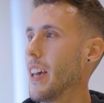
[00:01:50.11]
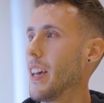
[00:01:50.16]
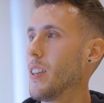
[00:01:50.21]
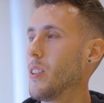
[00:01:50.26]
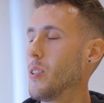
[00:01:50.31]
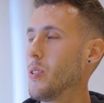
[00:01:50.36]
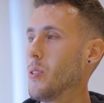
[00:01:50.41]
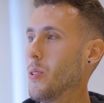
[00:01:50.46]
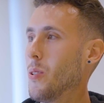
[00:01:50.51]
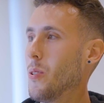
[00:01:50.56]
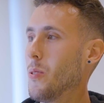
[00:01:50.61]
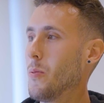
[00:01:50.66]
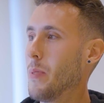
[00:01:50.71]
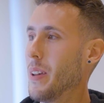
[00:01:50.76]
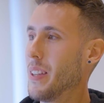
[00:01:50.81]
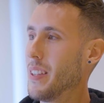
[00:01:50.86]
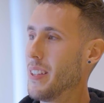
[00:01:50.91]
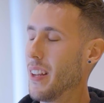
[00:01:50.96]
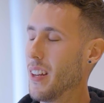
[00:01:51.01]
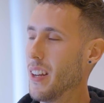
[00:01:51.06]
So
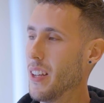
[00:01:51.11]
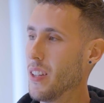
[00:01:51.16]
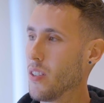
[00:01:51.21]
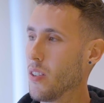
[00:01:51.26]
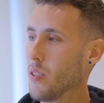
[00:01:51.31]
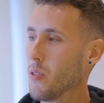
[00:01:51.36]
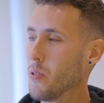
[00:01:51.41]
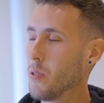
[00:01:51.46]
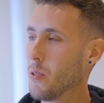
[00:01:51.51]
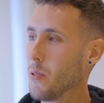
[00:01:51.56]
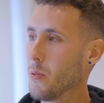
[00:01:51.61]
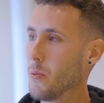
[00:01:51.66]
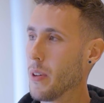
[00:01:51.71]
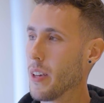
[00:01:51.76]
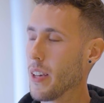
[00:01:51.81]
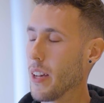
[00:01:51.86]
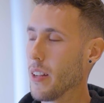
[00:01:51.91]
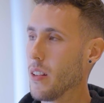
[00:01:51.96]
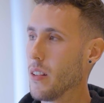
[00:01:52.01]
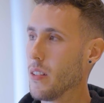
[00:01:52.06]
basically Ethereum, we
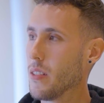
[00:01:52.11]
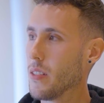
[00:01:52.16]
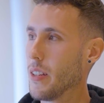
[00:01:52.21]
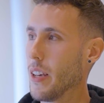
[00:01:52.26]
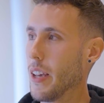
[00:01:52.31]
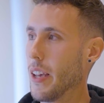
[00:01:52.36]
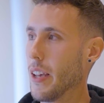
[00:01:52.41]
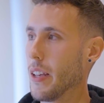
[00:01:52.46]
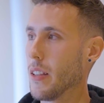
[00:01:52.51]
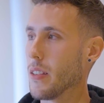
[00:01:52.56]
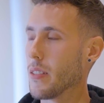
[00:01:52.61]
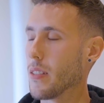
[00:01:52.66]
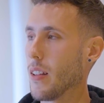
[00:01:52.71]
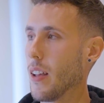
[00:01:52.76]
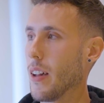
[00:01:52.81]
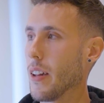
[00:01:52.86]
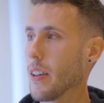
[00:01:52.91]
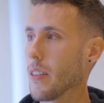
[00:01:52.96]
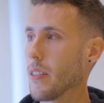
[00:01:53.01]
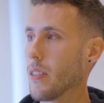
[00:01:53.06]
can say it's
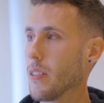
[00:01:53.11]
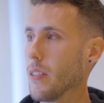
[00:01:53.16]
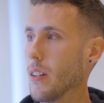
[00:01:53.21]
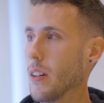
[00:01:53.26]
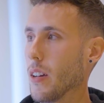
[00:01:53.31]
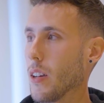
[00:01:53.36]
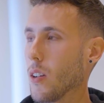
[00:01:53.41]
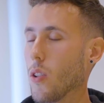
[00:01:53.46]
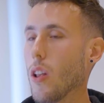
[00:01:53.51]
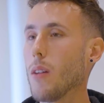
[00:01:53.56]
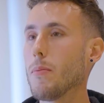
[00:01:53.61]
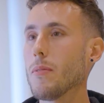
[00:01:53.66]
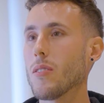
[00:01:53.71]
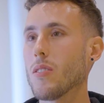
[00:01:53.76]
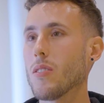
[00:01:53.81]
like a global